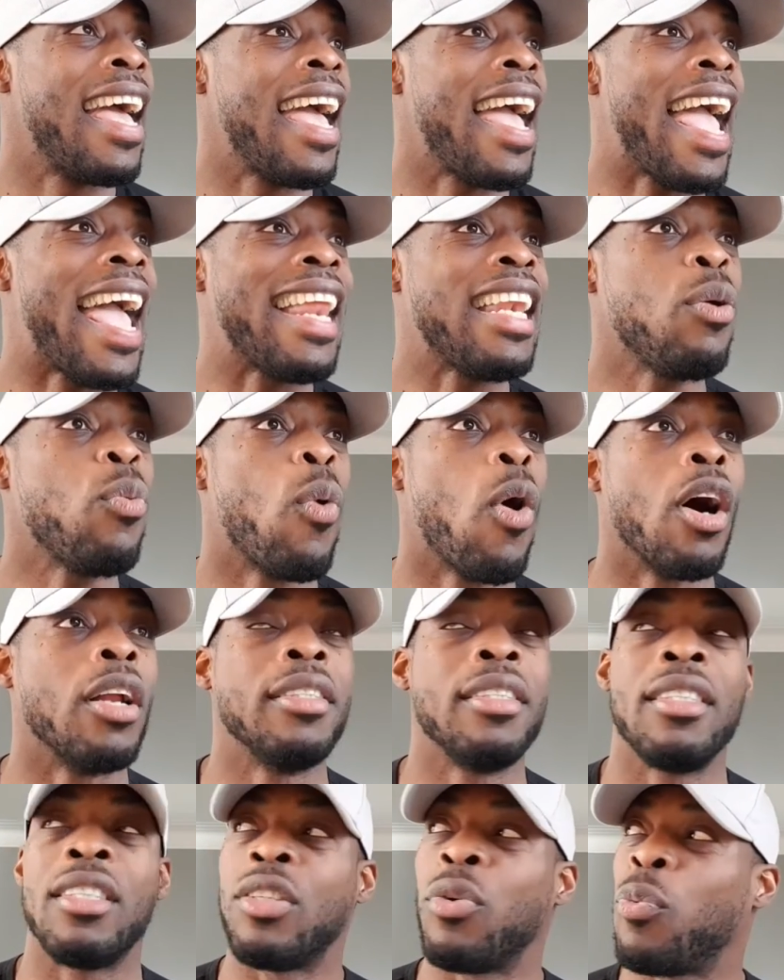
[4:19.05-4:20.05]

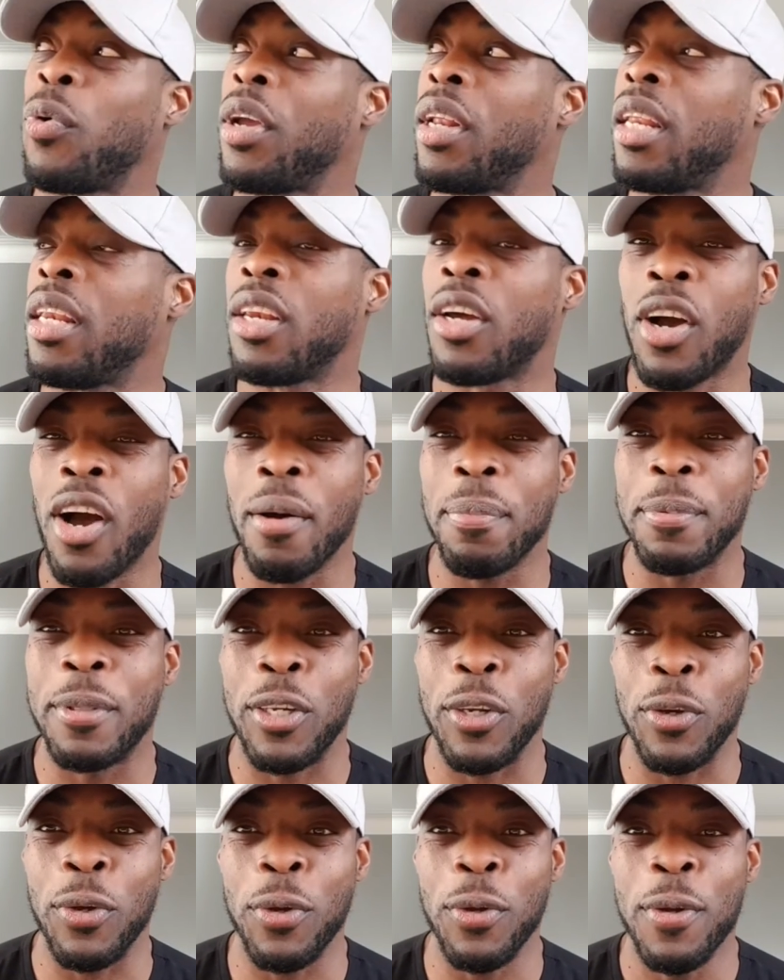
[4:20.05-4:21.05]
anyone to really look up
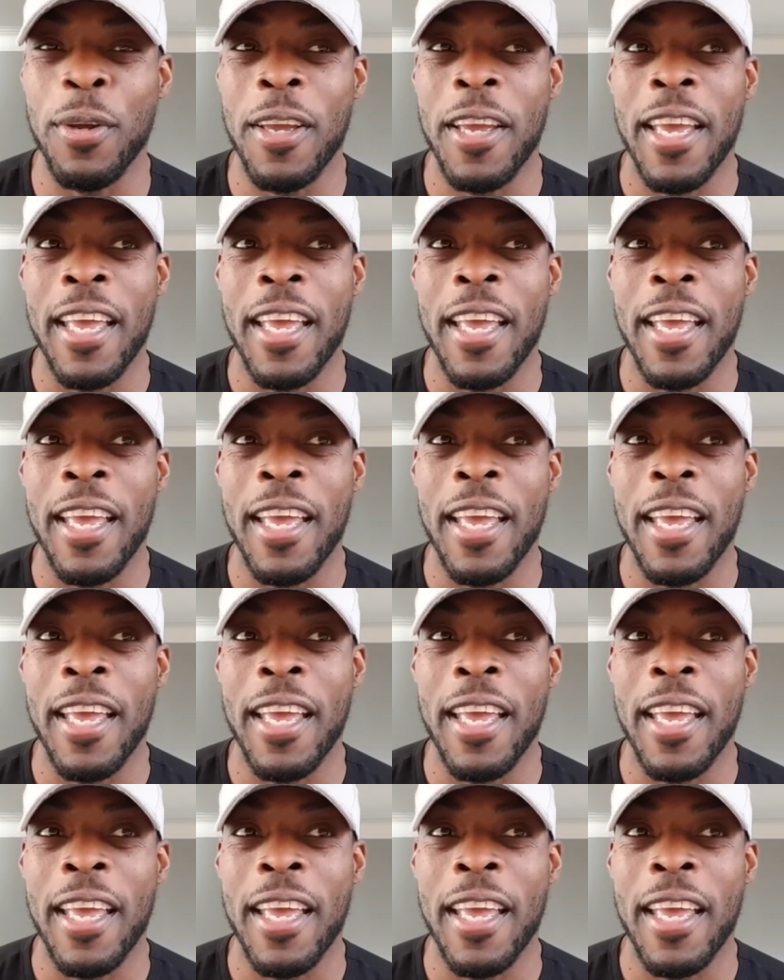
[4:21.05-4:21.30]
to